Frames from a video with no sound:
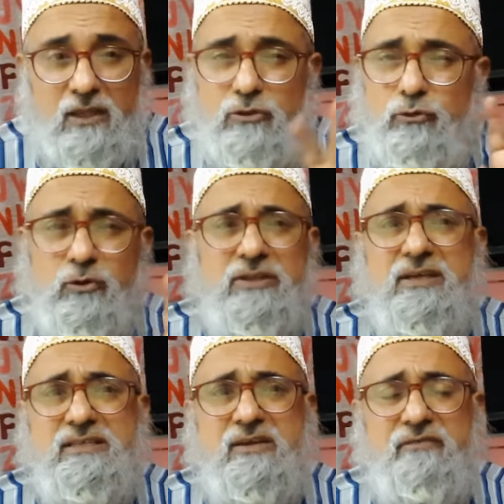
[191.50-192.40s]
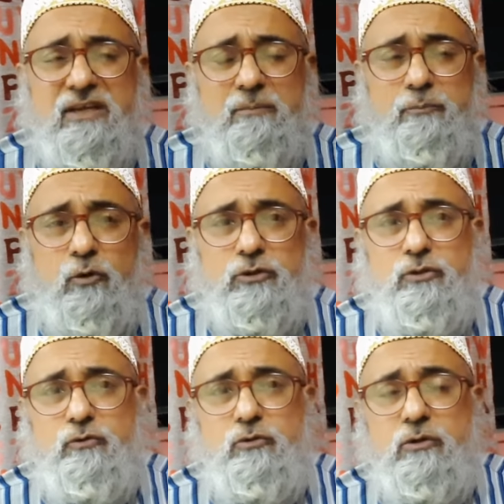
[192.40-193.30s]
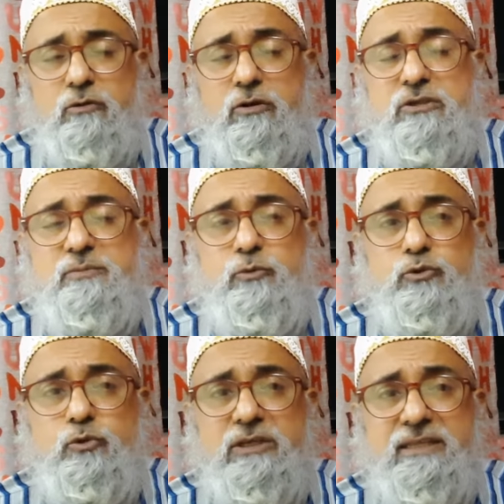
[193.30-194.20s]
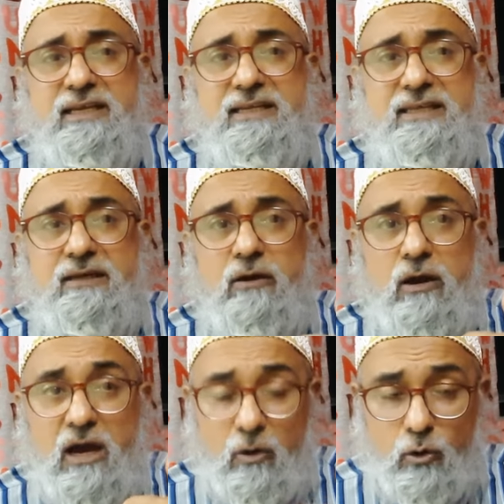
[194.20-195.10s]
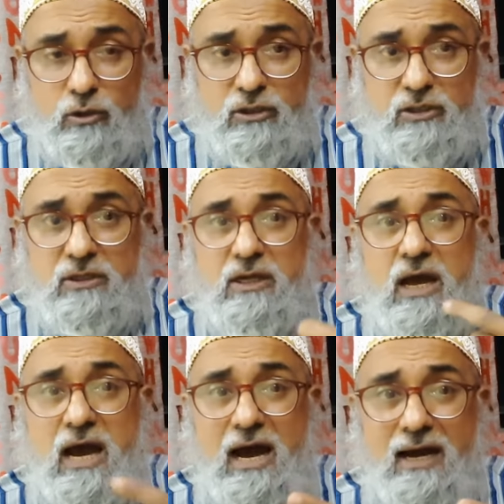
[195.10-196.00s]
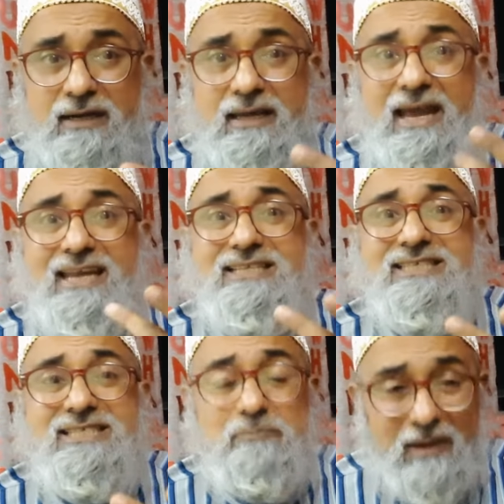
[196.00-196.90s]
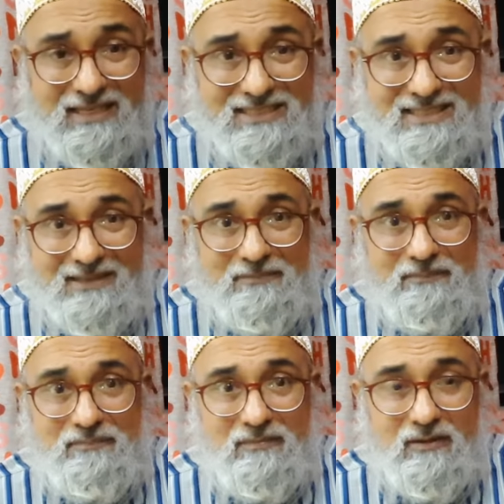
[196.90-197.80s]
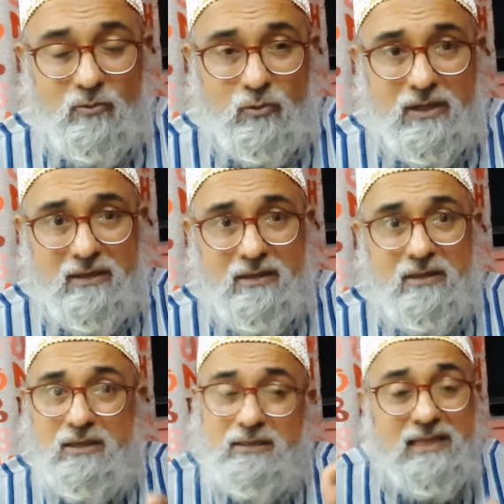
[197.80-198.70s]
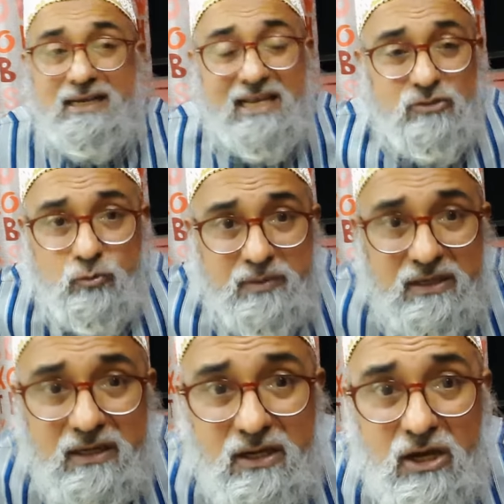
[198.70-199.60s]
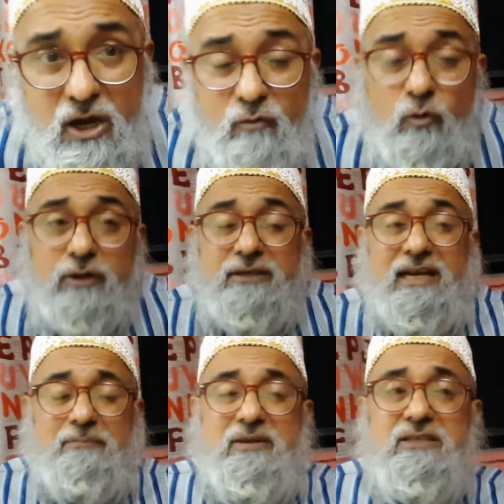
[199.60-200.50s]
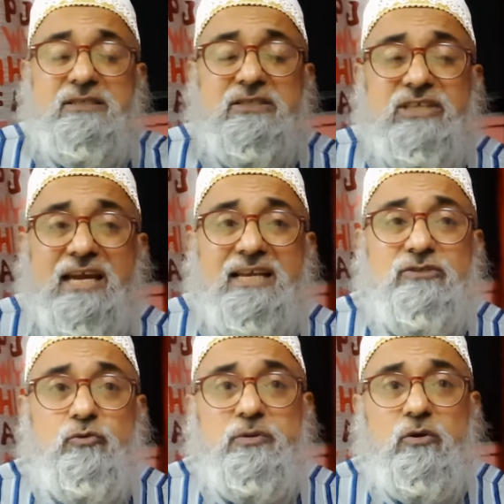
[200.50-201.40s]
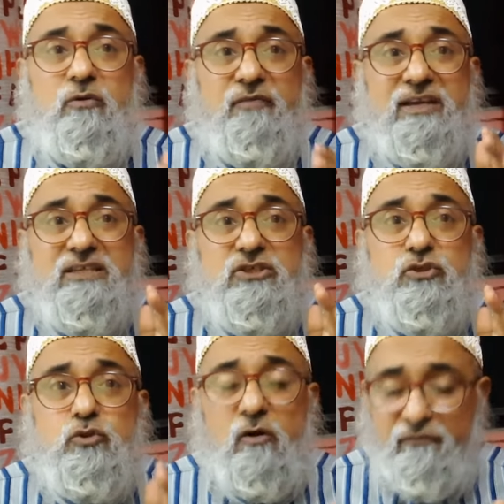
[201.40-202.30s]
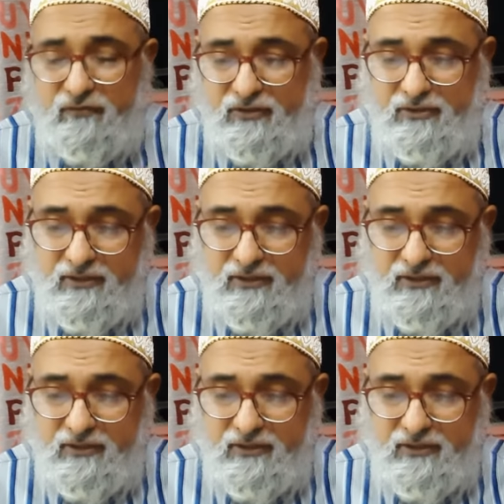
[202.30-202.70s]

Three things are very important. You're not supposed to eat anything hot, hard, and spicy. Okay, that has to be avoided. That means the child has to be on a very soft